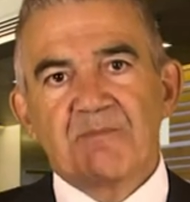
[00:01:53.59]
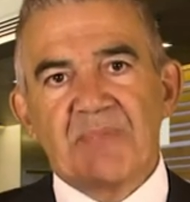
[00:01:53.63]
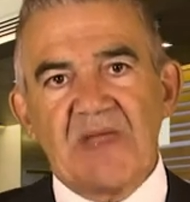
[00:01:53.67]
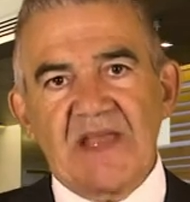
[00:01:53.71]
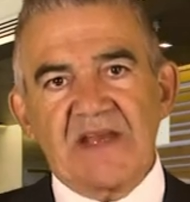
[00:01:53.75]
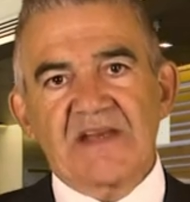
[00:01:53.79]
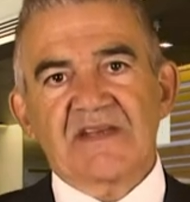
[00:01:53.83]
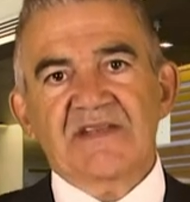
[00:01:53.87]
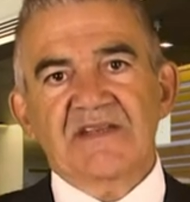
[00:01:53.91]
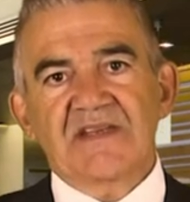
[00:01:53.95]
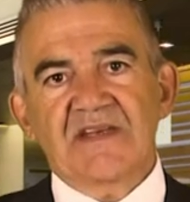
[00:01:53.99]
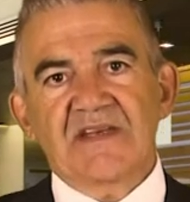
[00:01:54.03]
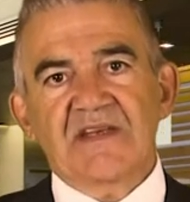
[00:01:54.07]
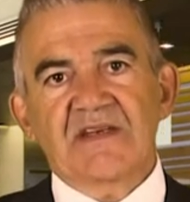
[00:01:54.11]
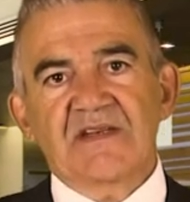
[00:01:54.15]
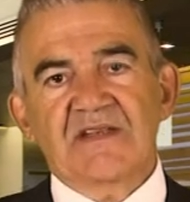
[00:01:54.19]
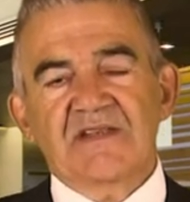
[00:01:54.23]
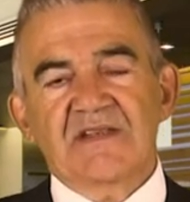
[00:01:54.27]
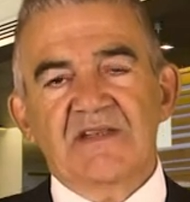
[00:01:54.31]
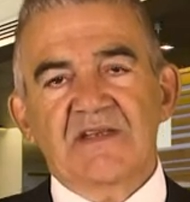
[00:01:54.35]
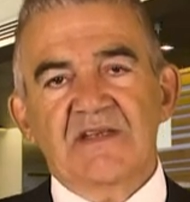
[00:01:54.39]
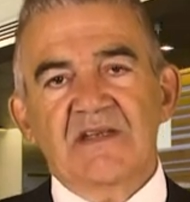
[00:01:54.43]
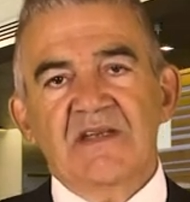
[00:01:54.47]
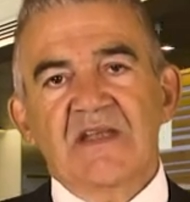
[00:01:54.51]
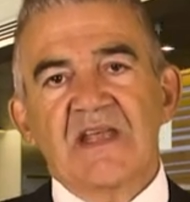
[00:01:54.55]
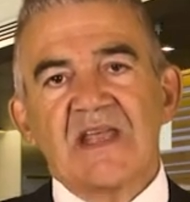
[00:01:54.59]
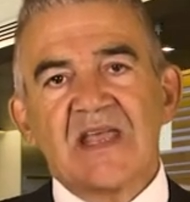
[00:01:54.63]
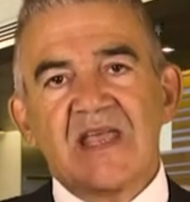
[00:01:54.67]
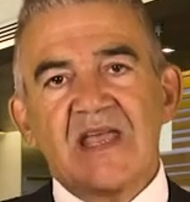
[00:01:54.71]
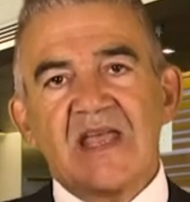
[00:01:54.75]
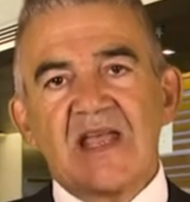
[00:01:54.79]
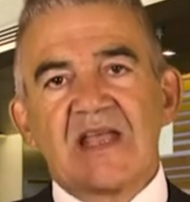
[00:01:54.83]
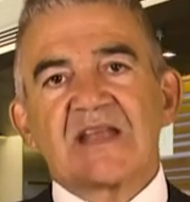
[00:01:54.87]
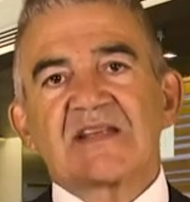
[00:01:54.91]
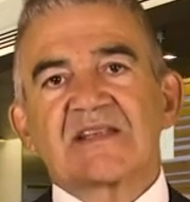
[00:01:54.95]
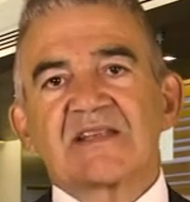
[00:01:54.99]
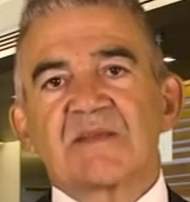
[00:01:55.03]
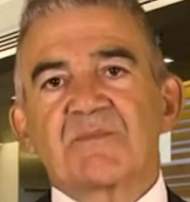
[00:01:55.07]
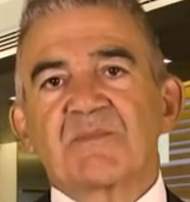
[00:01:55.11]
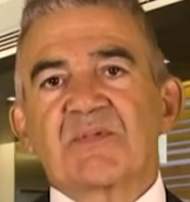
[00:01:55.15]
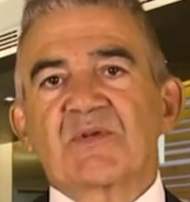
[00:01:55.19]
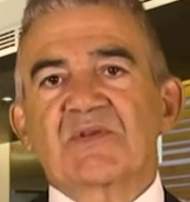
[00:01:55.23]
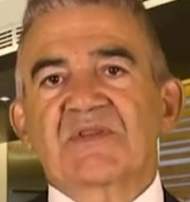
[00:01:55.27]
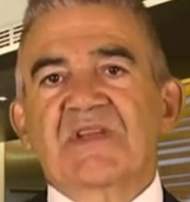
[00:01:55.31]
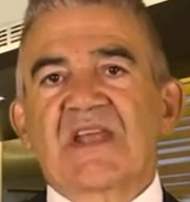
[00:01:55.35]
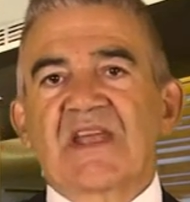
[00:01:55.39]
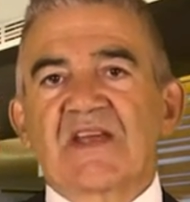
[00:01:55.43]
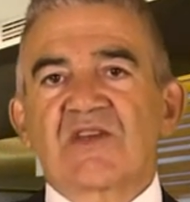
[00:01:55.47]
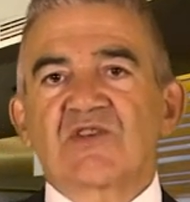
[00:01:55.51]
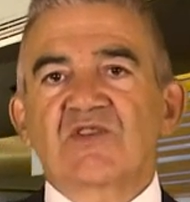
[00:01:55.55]
Bank secrecy, asset
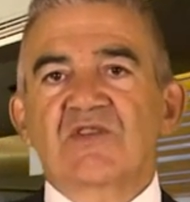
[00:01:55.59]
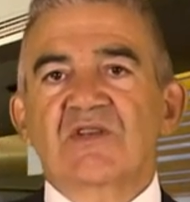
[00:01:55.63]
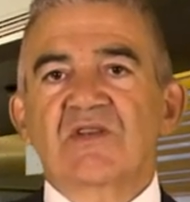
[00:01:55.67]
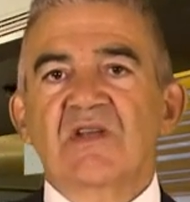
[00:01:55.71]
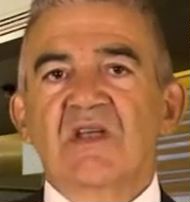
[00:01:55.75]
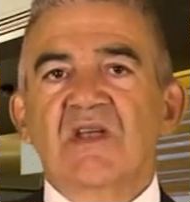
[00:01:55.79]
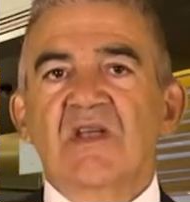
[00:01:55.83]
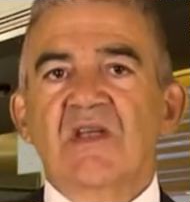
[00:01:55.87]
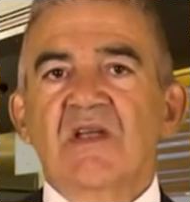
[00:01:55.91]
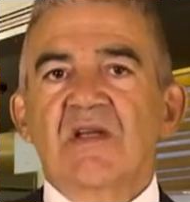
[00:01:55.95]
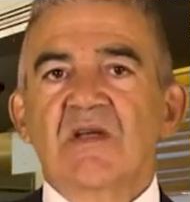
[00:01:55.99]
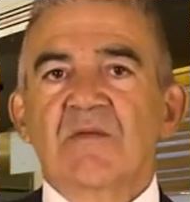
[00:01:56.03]
protection,